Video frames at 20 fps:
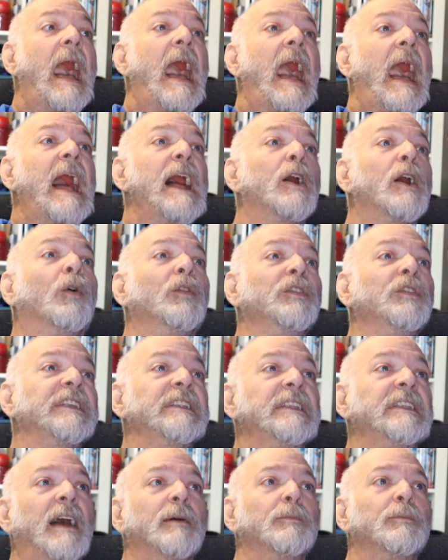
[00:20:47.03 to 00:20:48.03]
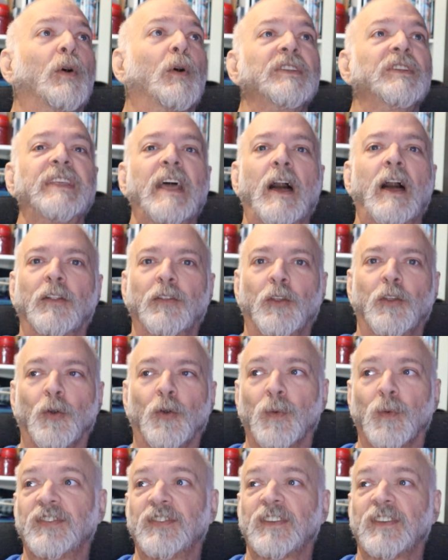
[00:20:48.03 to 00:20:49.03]
I'm only down a
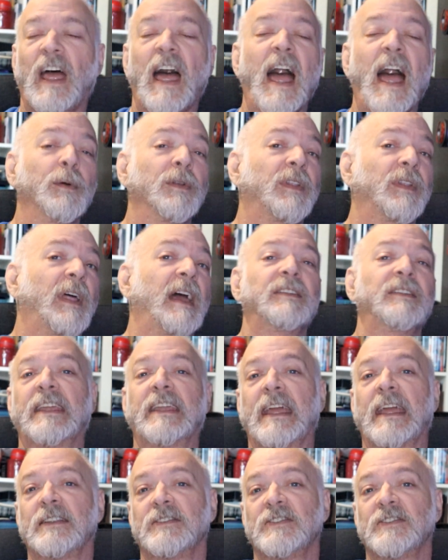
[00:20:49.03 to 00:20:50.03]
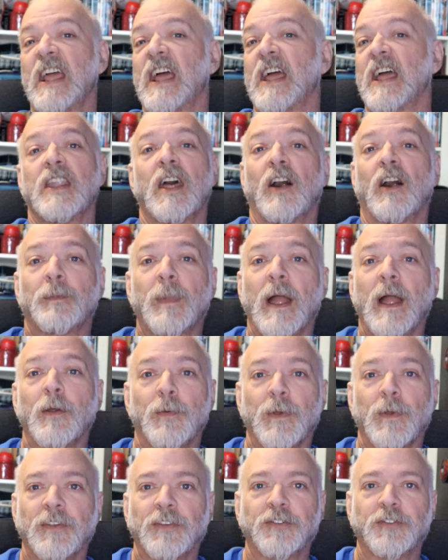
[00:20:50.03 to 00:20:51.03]
little risk. I would like to get 10 of my
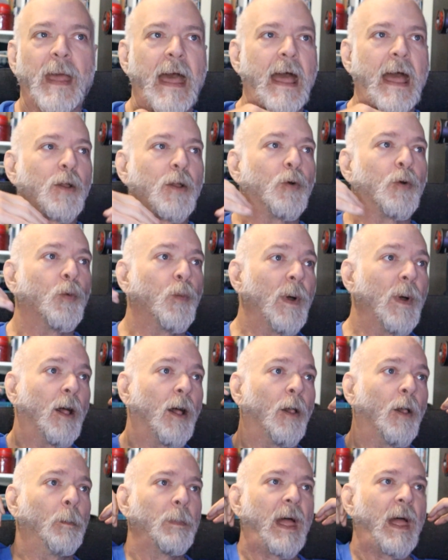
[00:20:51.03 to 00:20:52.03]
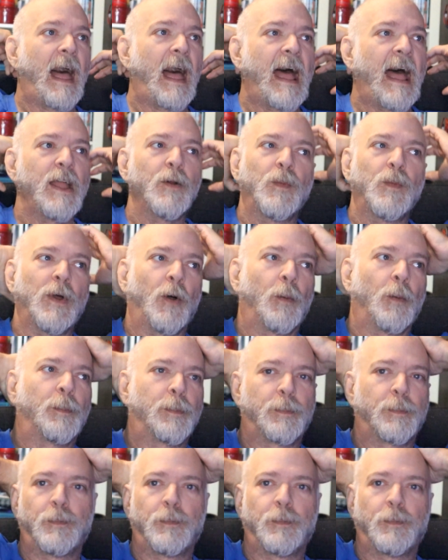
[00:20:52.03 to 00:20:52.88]
risk back. Well, I will